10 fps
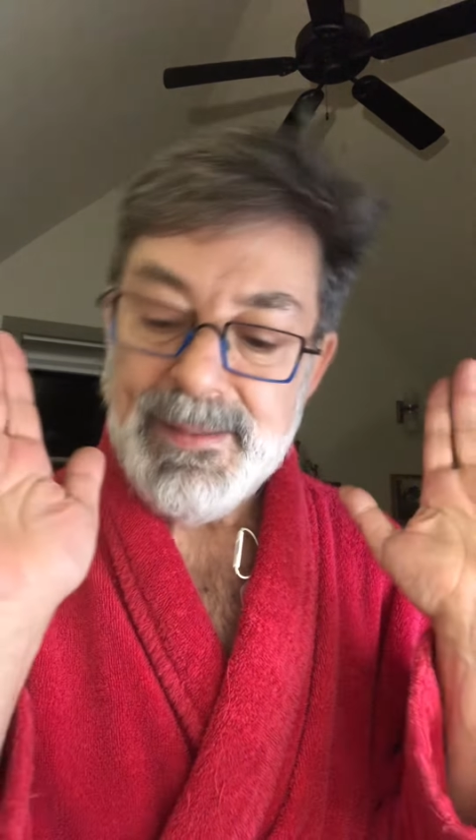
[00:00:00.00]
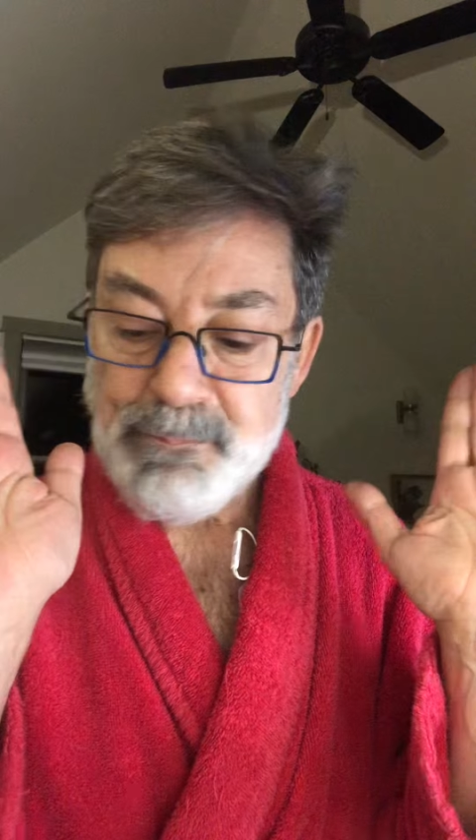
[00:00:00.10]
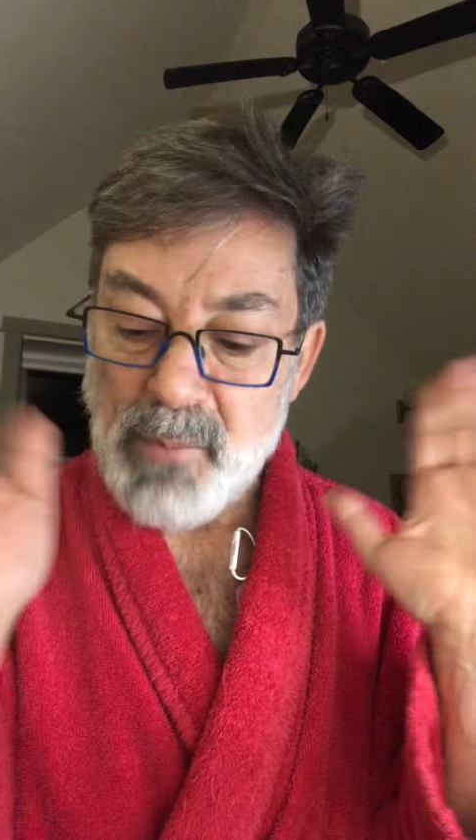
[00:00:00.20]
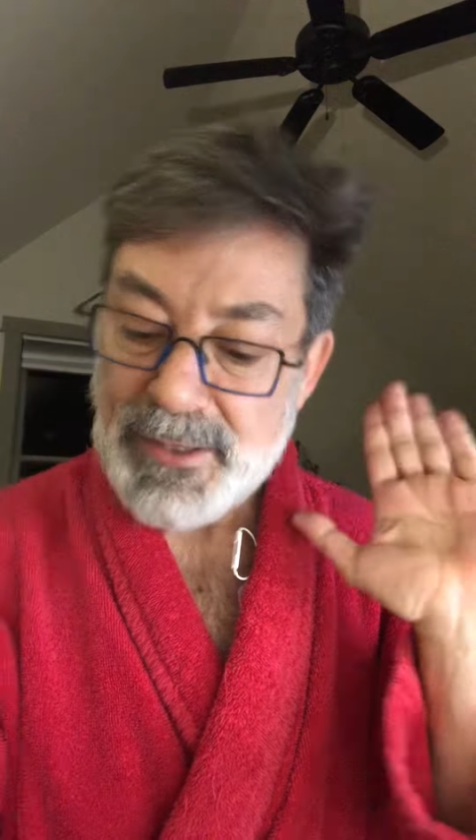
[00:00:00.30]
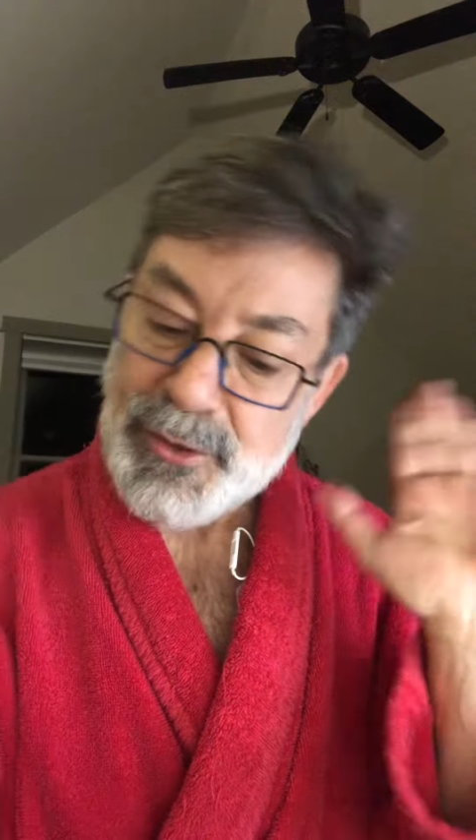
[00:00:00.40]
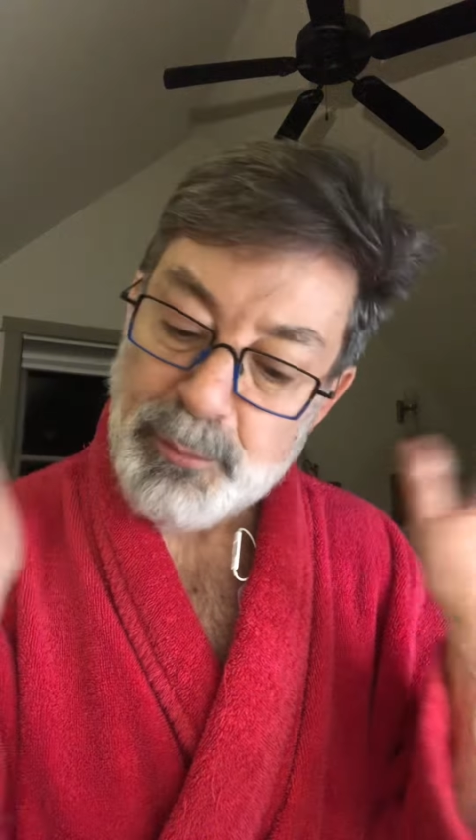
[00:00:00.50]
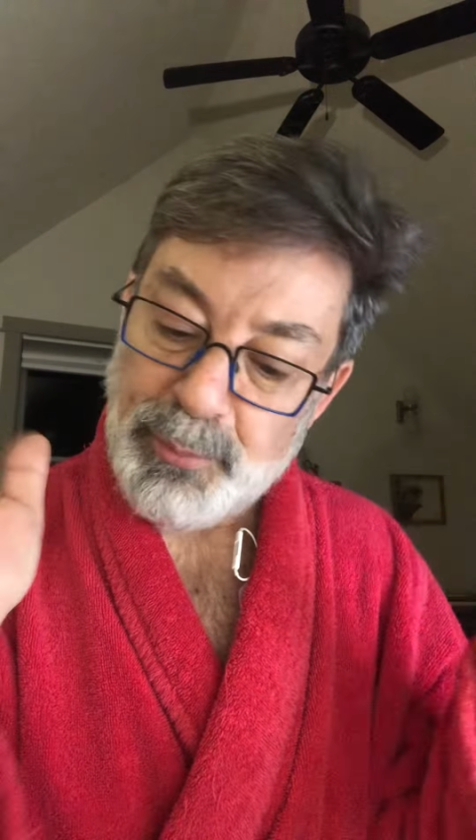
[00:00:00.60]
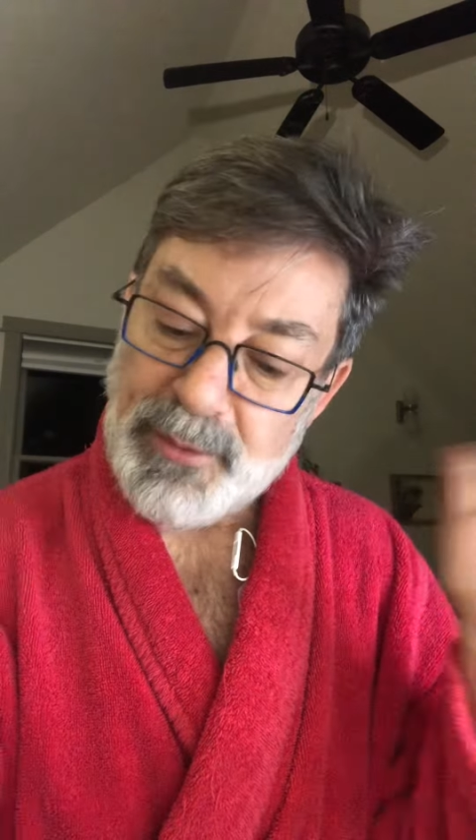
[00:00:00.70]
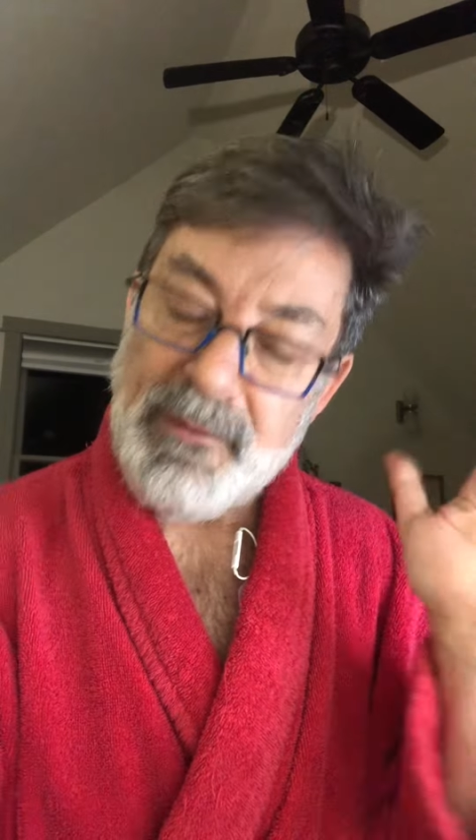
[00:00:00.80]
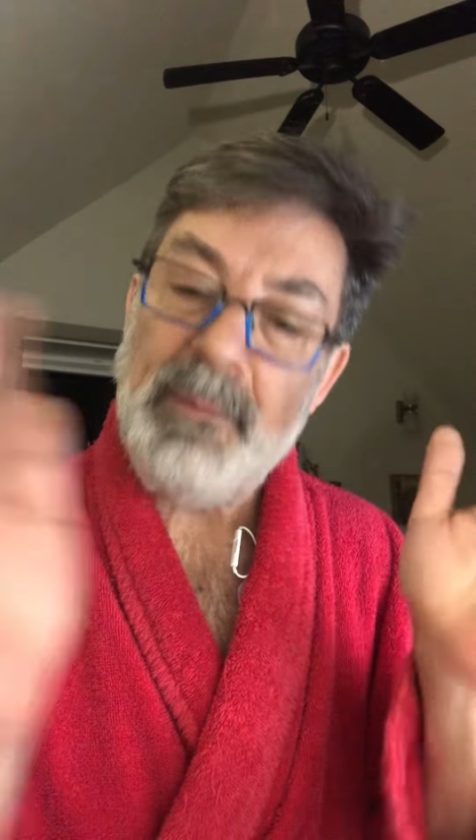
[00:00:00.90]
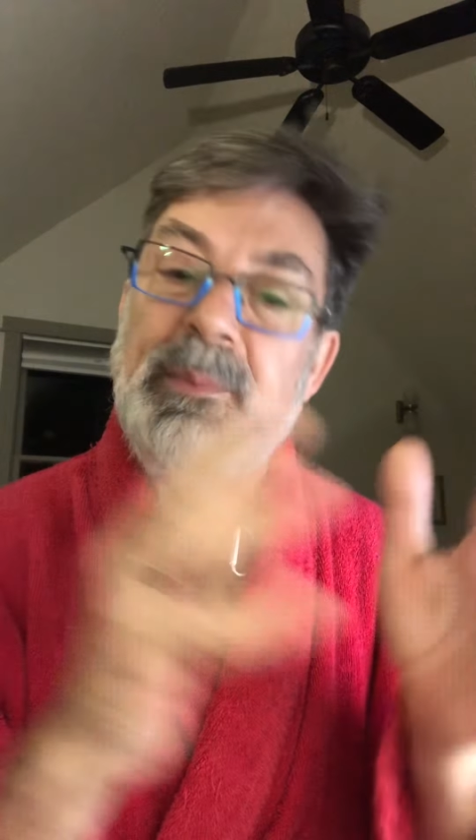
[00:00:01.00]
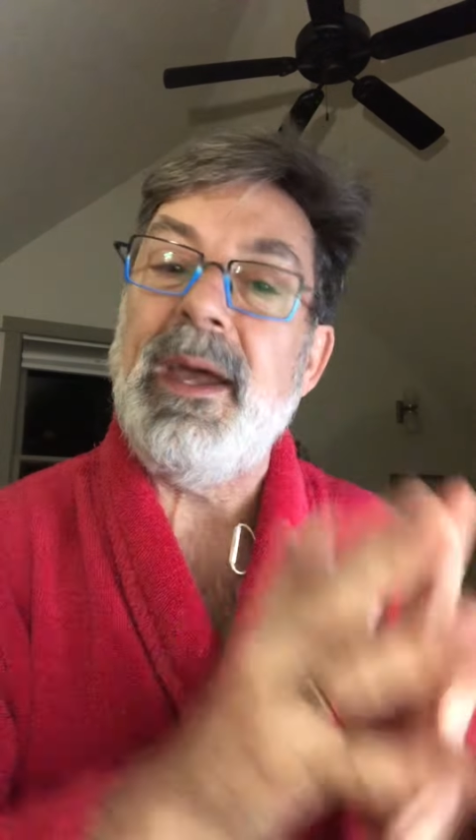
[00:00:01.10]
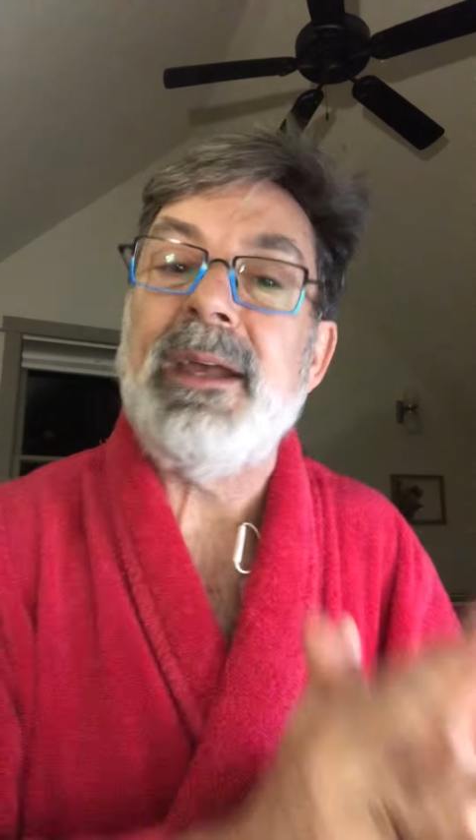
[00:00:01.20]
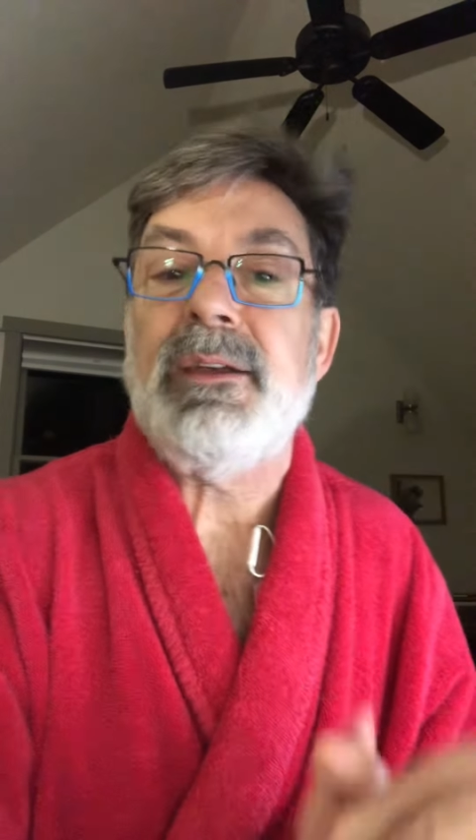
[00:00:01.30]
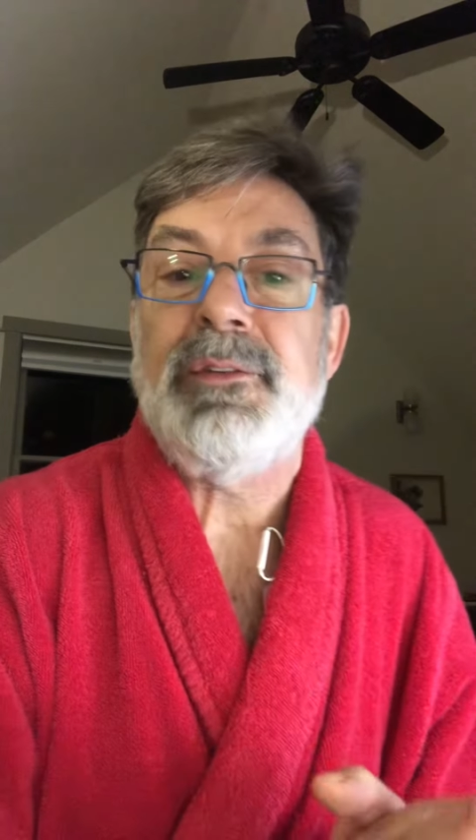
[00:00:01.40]
money you put in the
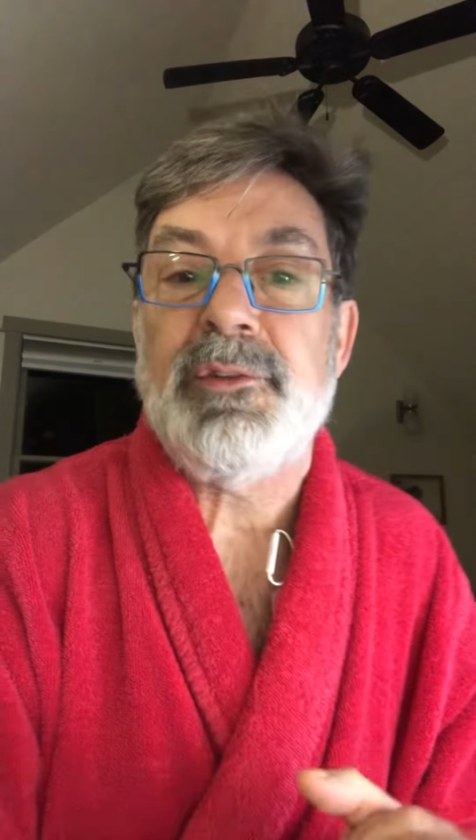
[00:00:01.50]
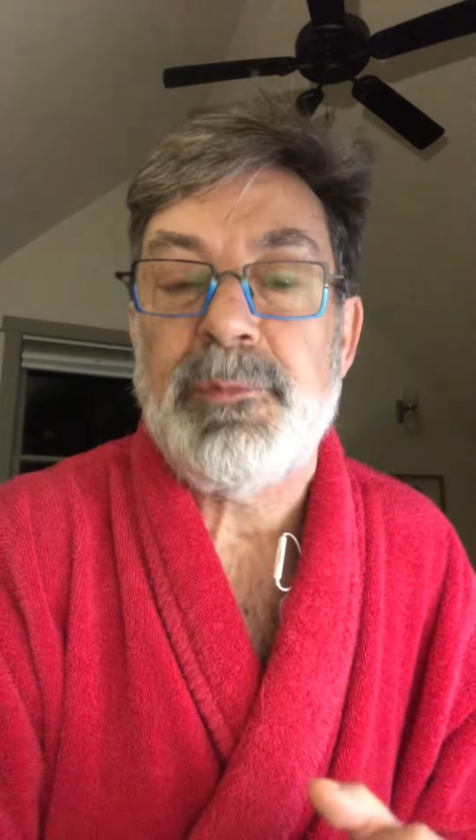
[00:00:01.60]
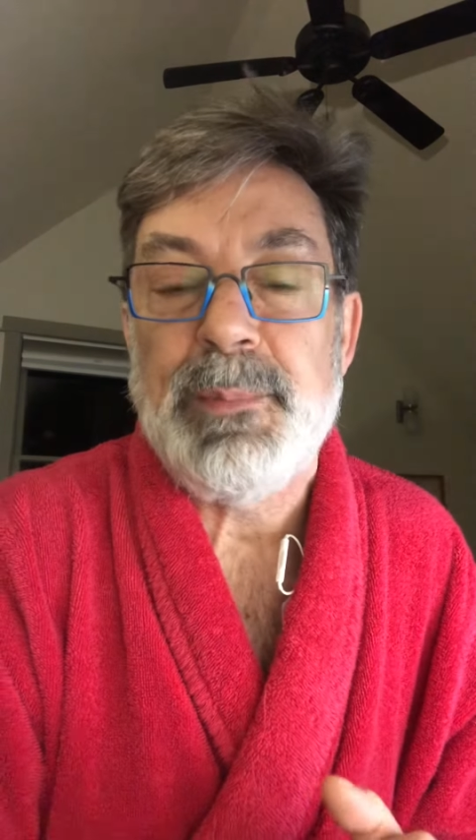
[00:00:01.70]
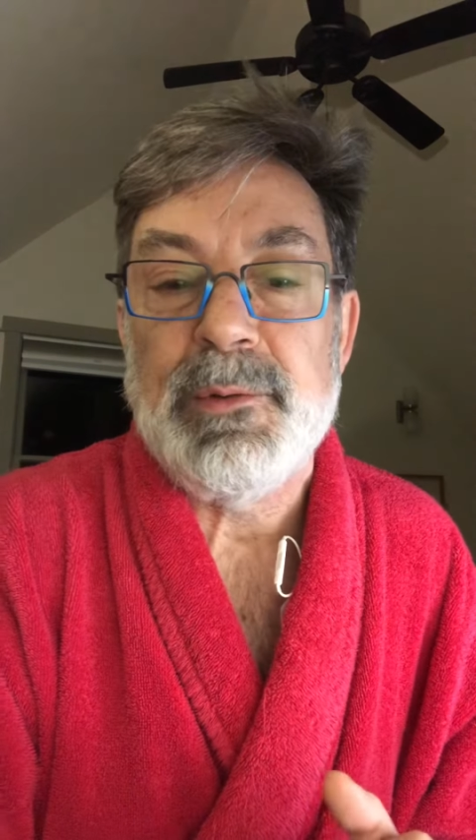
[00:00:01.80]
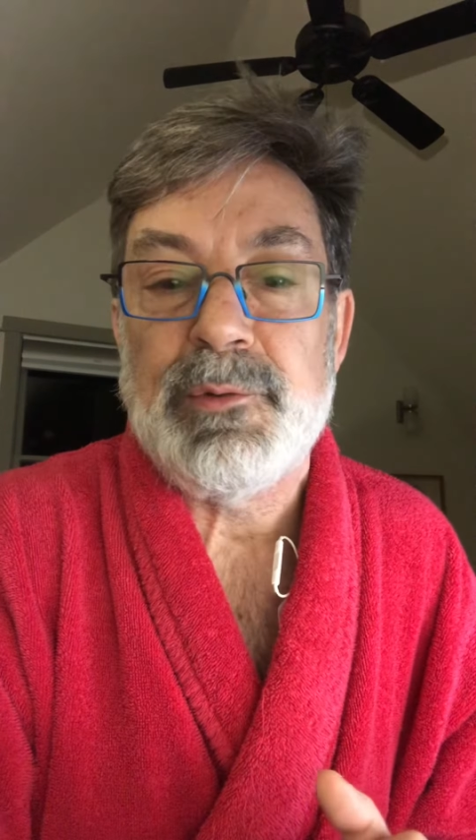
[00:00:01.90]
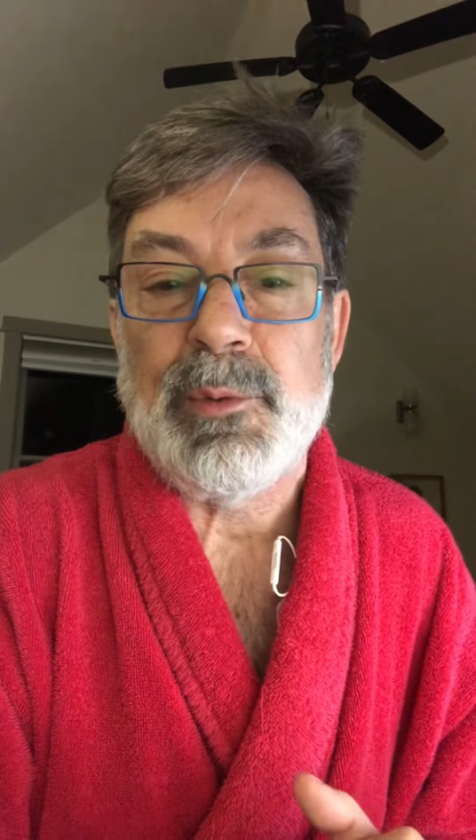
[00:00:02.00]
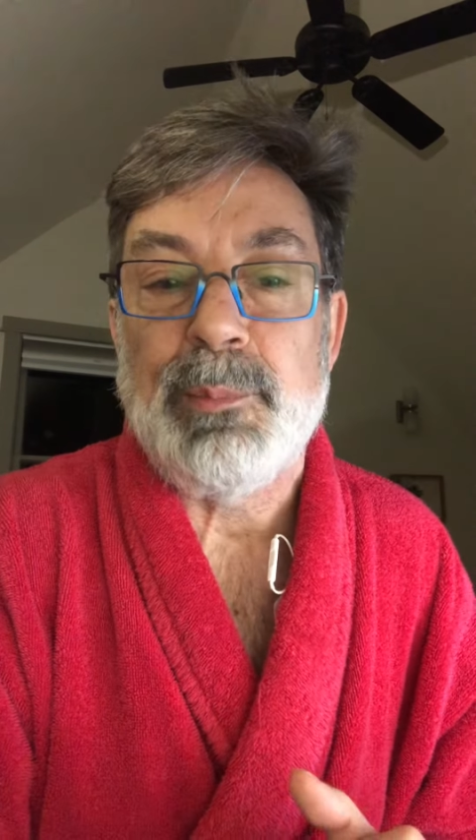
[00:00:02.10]
bank of your spiritual